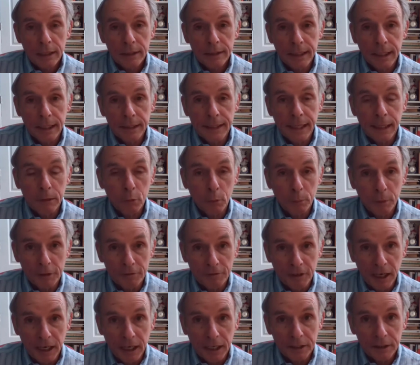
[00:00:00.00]
then that will be
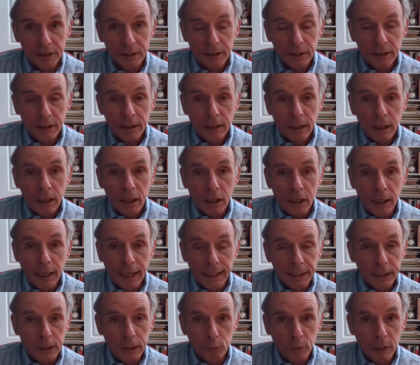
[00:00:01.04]
fine.
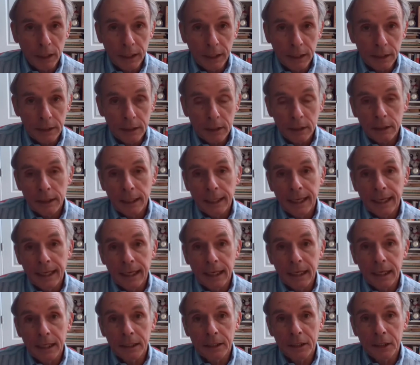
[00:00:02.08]
I can run it,
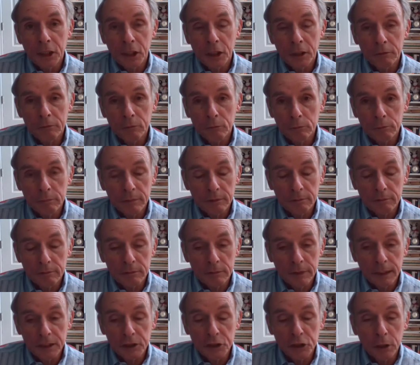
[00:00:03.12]
and
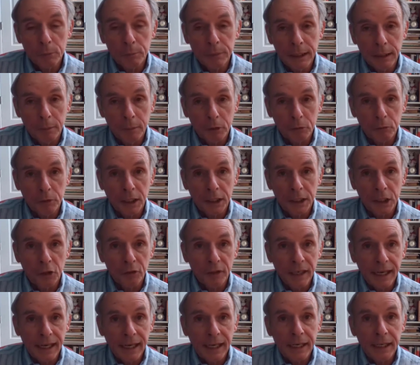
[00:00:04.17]
it should be able to run
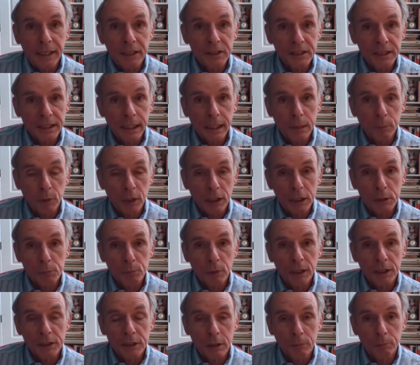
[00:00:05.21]
on any C++
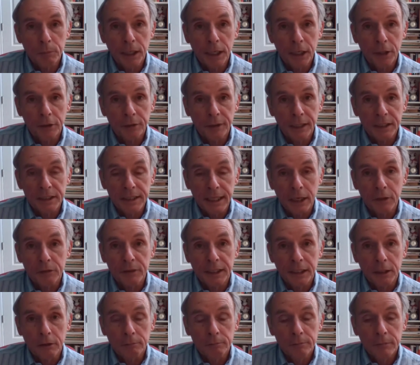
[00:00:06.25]
compiler that's out
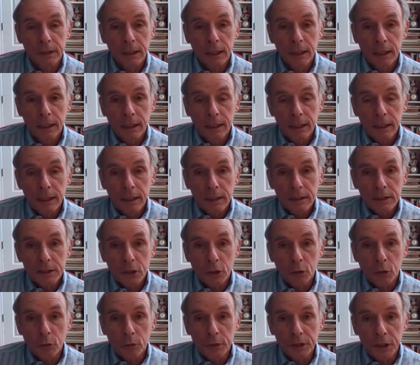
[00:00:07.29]
there.
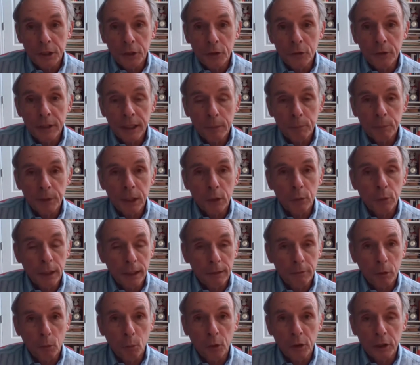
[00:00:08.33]
So you can pick
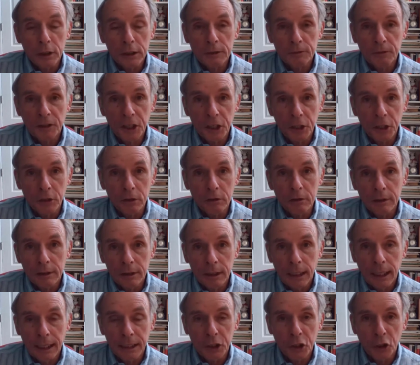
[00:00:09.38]
whatever works for you.
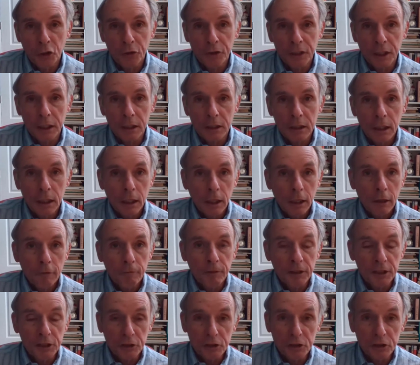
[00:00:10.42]
I know that
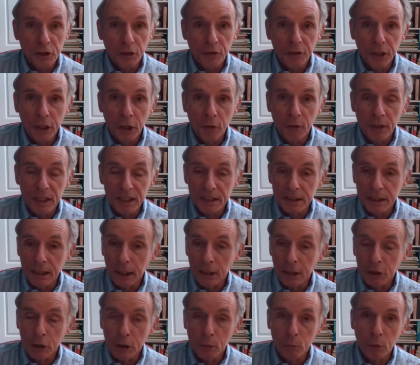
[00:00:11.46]
Visual Studio is
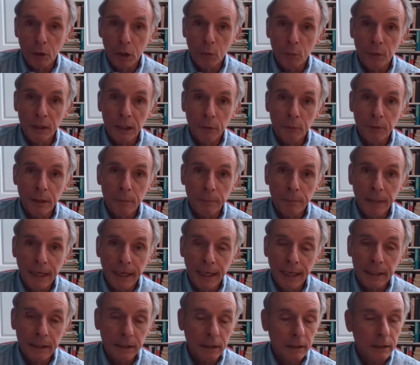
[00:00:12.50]
not going to work well with a
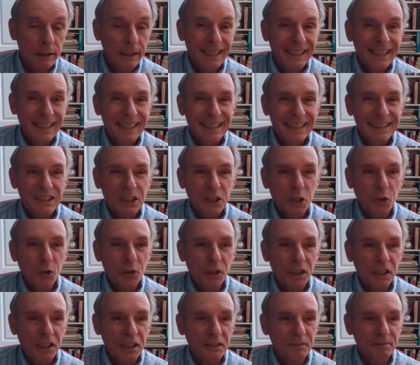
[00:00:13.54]
Mac,
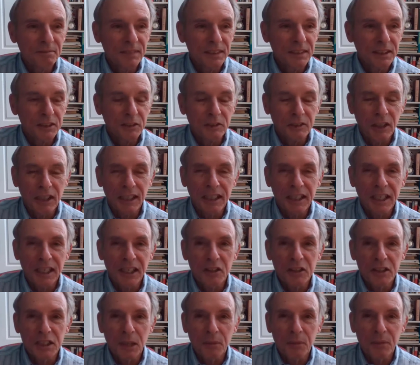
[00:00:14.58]
so try to
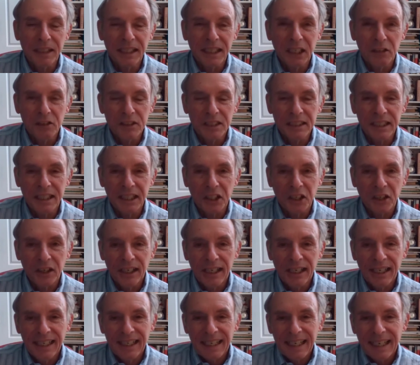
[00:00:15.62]
use something else there.
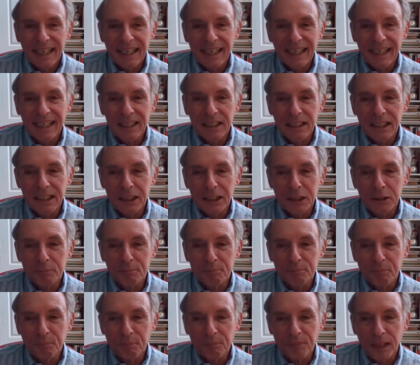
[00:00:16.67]

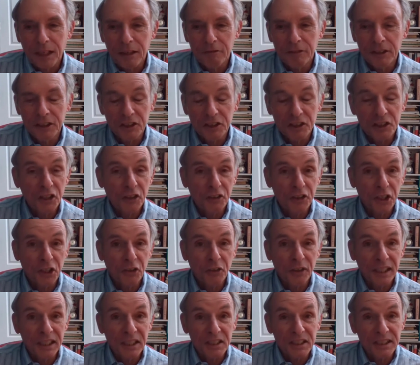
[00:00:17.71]
And Visual
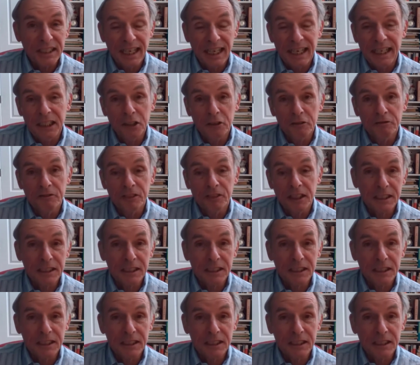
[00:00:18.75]
Studio is kind of
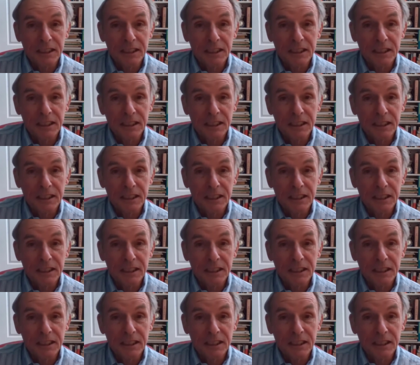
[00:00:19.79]
complicated. It's